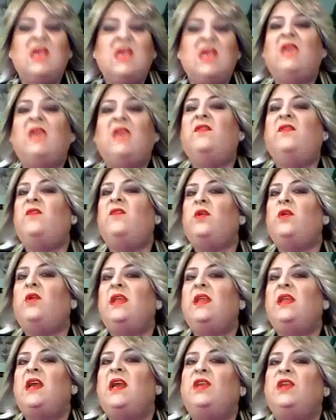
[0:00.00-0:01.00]
If you've already
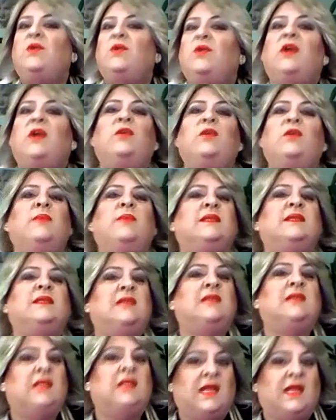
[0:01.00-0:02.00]
got your Irish
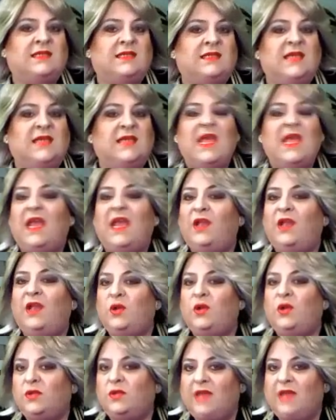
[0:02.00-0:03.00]
mixing glass and
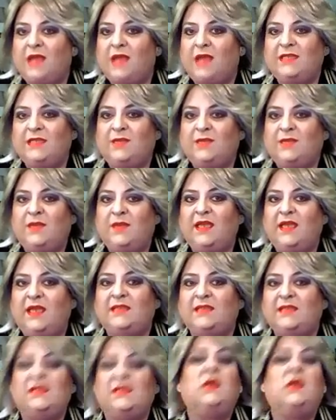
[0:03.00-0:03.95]
gold cocktail picks,